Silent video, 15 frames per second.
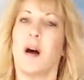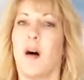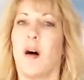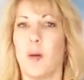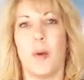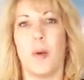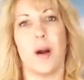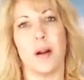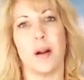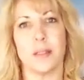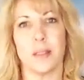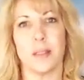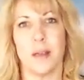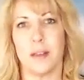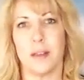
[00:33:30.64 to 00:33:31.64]

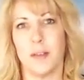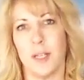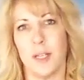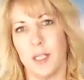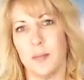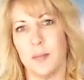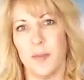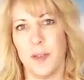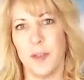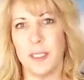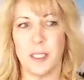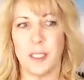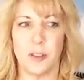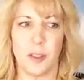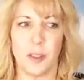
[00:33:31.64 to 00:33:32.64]
hallmarks of um,
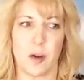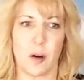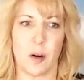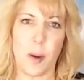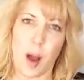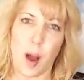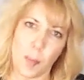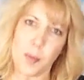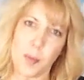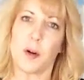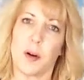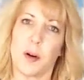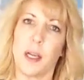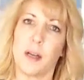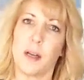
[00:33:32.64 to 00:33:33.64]
vintage that are popular
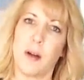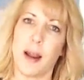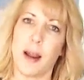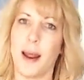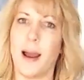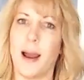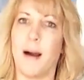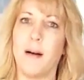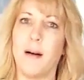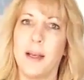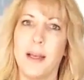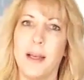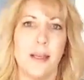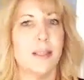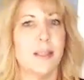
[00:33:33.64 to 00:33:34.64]
again right now.
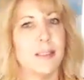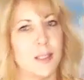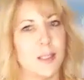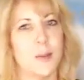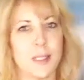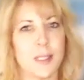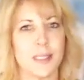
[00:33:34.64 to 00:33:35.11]
So we'll